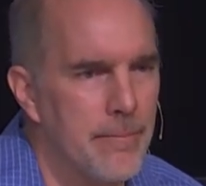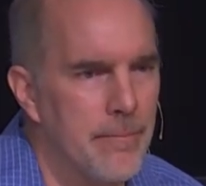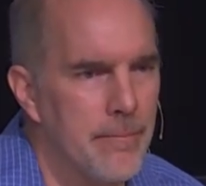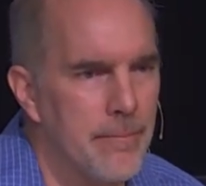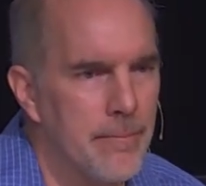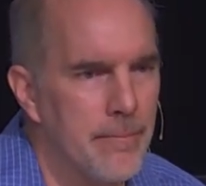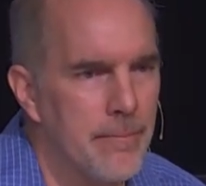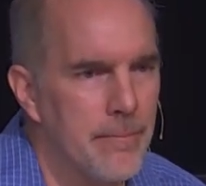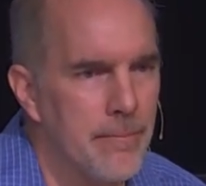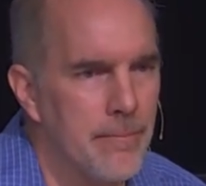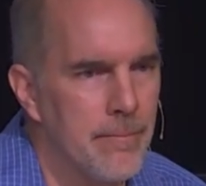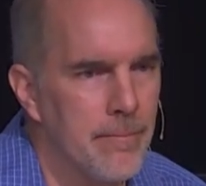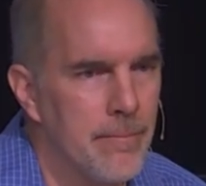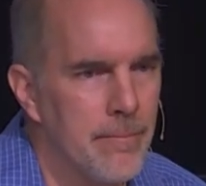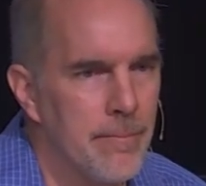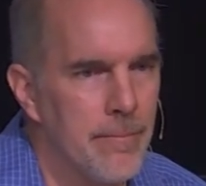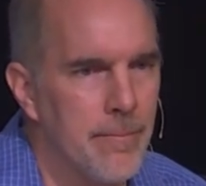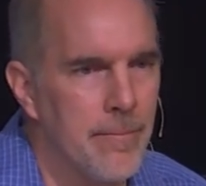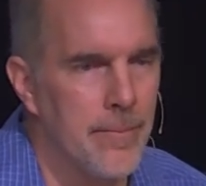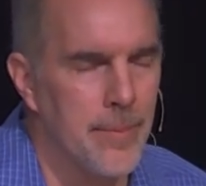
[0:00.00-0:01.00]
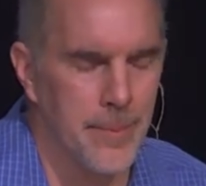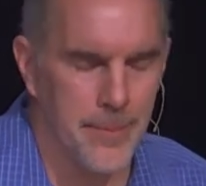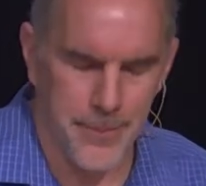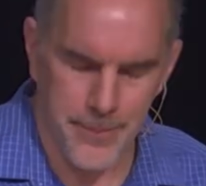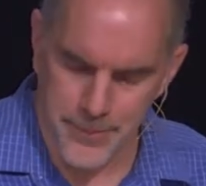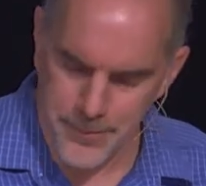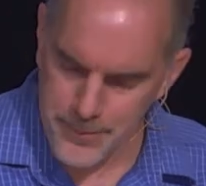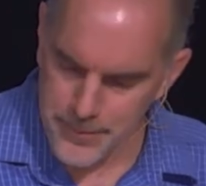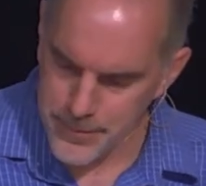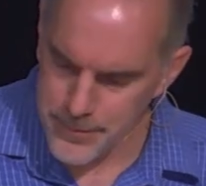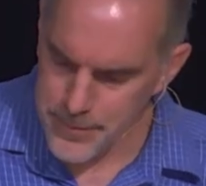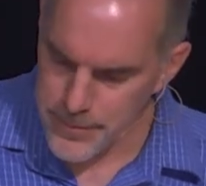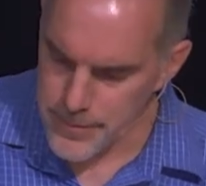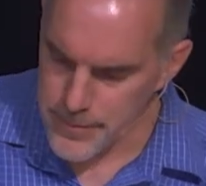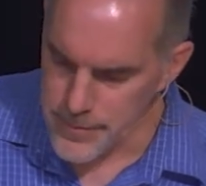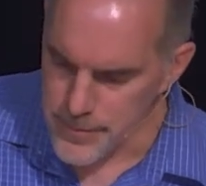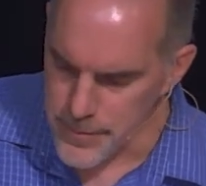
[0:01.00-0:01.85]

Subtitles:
(silence)